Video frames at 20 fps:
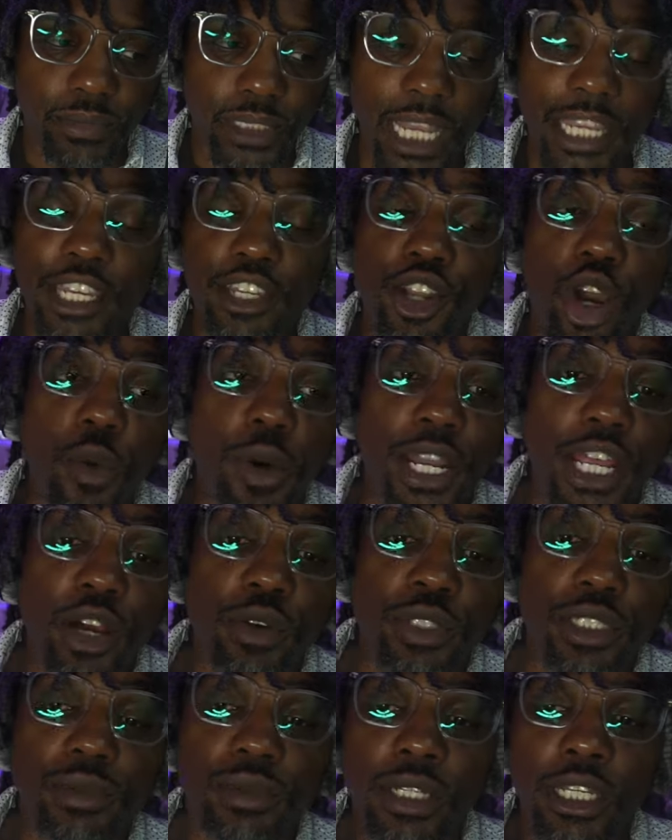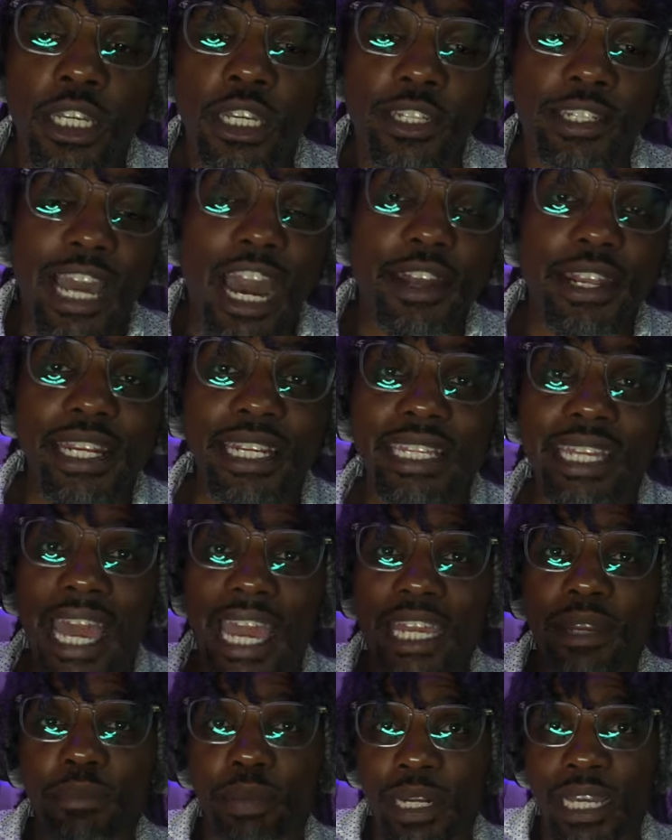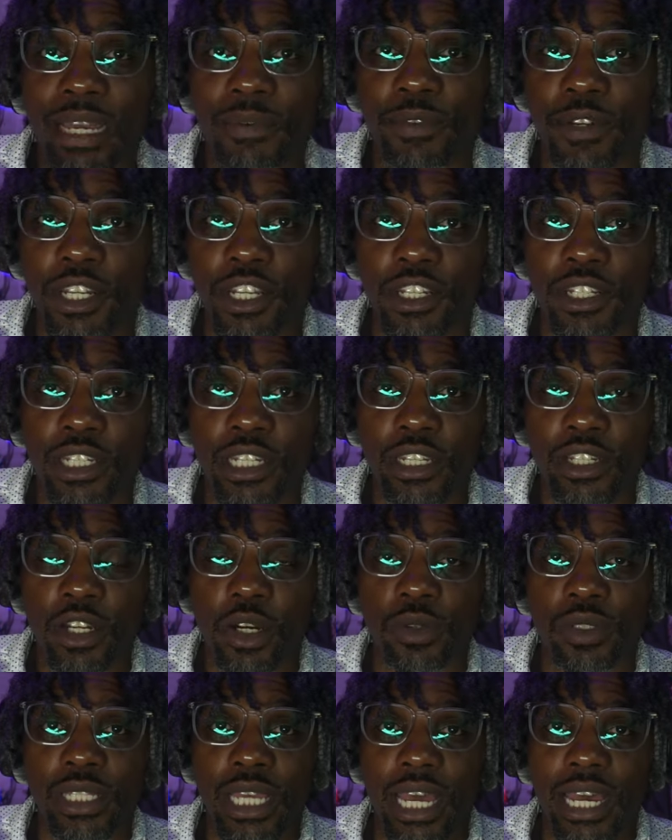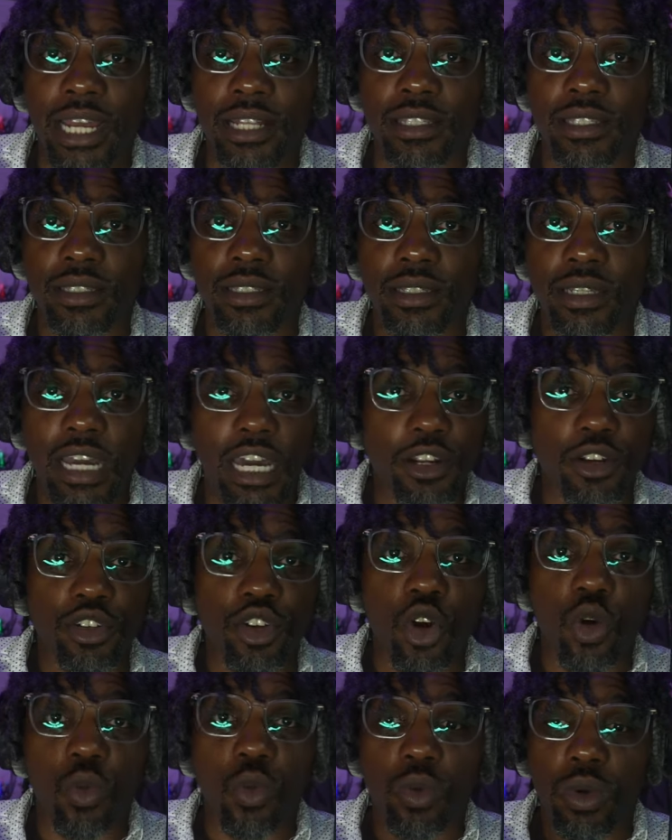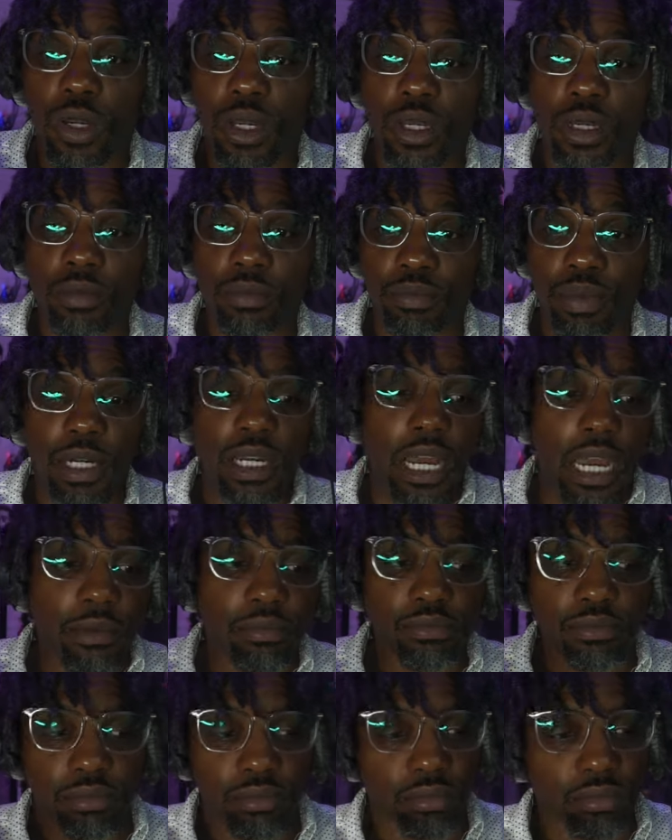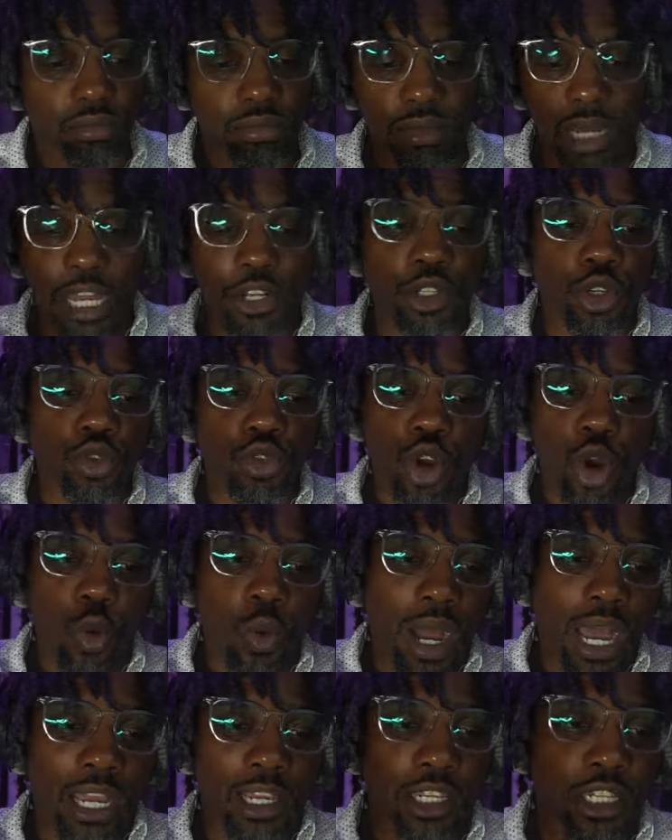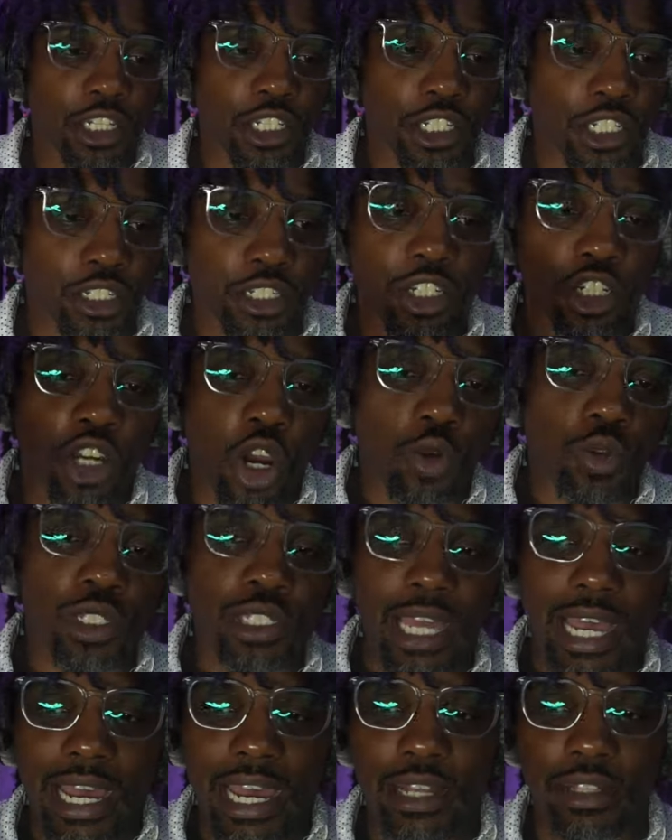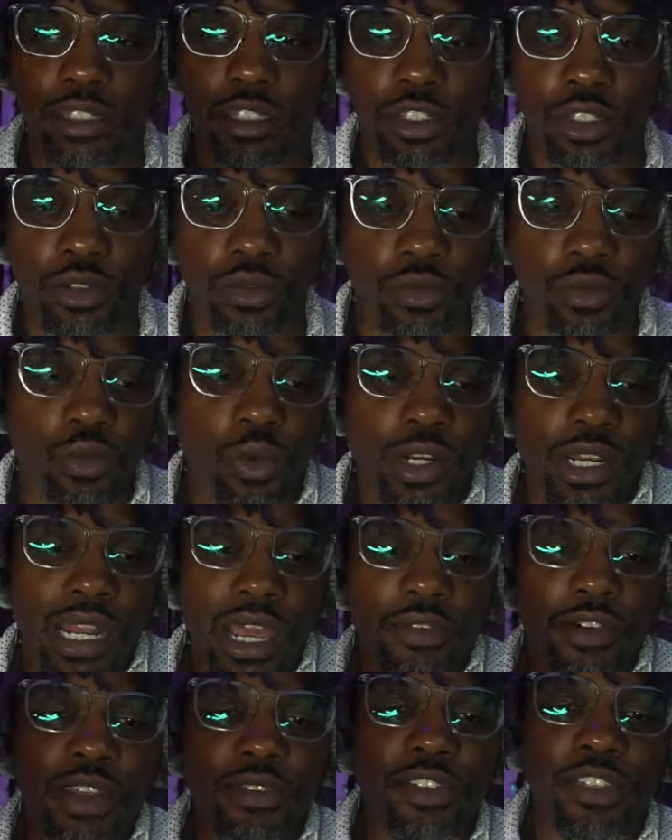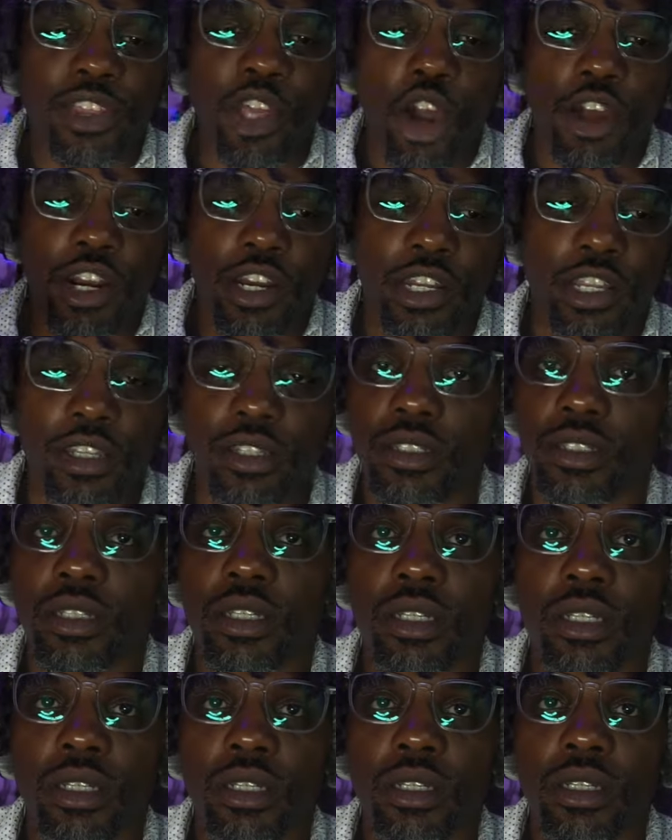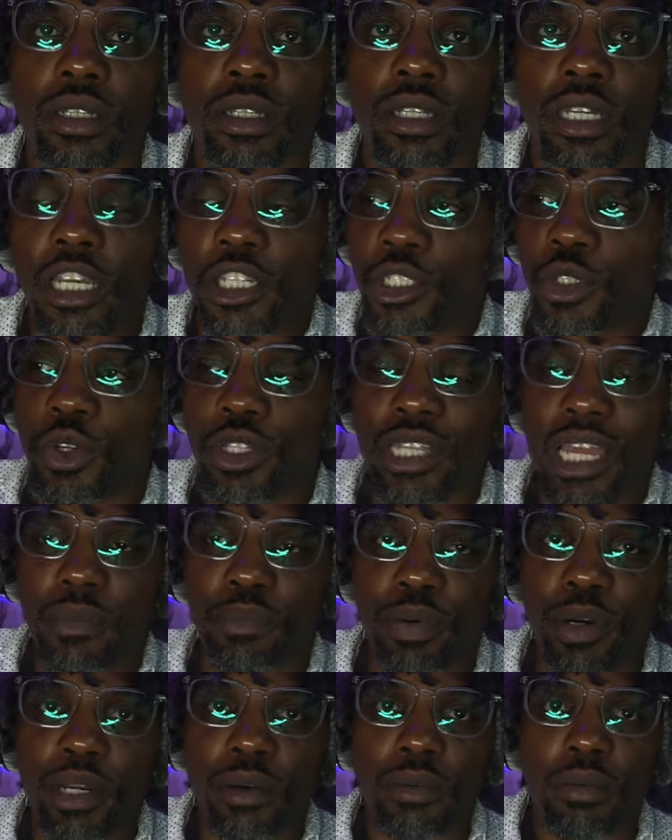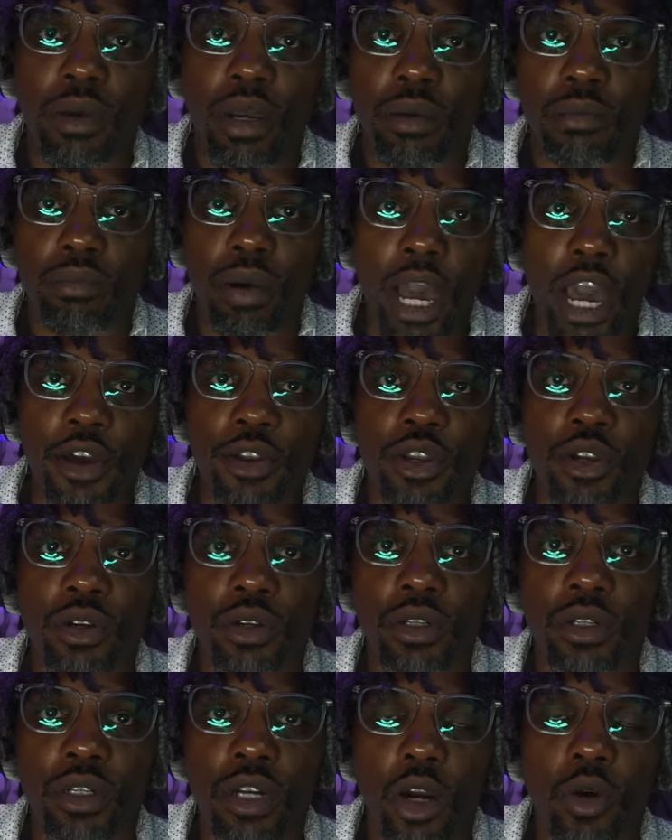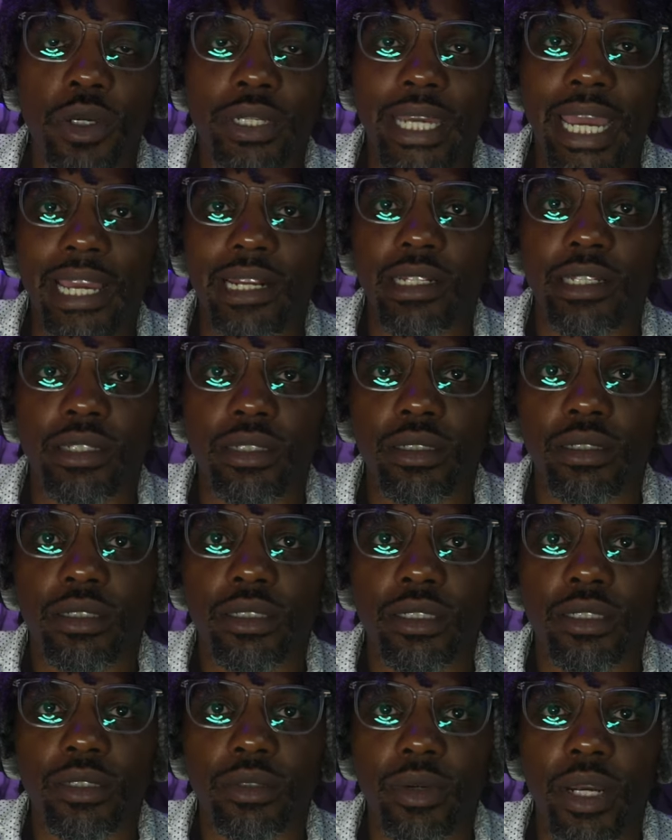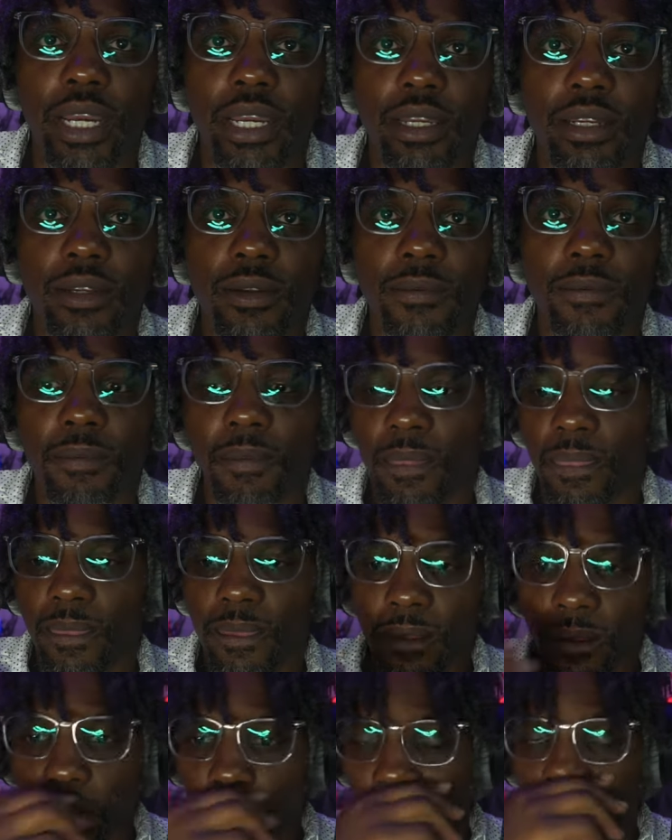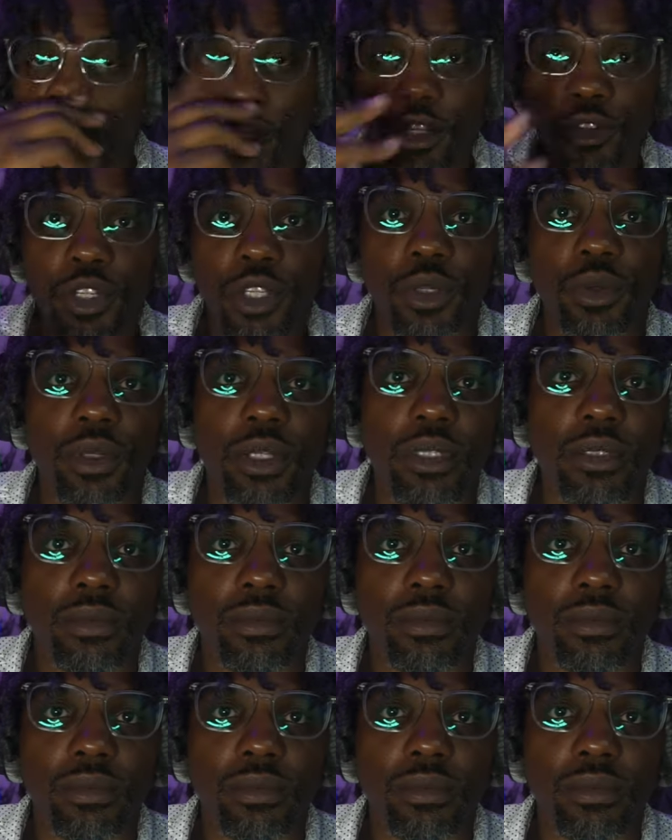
And you know what else? Y'all didn't game plan for this shit, Coach Sides. I don't know, but I do know why. Because you're Coach Sides. You would never even thought of this. As soon as they put Bonner on Caitlin, right? What do you do?